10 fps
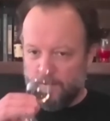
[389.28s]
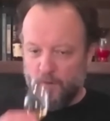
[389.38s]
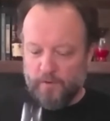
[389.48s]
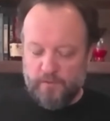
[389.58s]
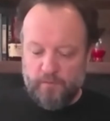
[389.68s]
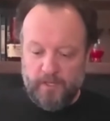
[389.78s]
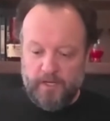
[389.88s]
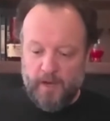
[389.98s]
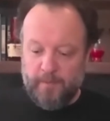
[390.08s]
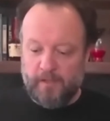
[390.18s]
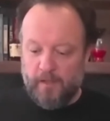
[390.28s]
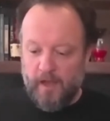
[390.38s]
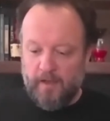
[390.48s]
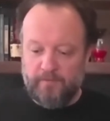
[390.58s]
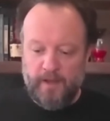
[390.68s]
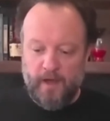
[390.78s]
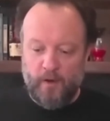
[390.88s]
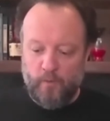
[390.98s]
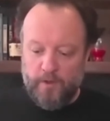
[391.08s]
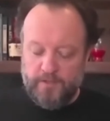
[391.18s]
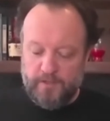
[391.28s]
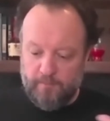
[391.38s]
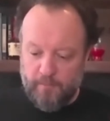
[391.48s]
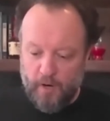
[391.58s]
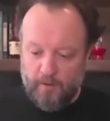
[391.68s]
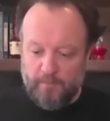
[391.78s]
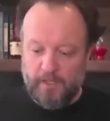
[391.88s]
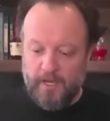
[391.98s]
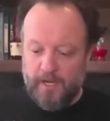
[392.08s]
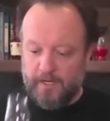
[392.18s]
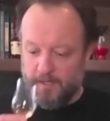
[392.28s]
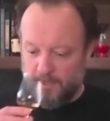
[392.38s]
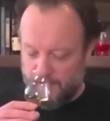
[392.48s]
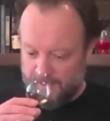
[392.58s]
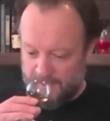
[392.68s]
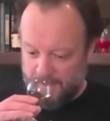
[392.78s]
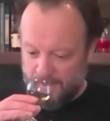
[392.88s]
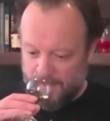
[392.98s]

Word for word: the nose is really coming alive now with some marmalade and honey,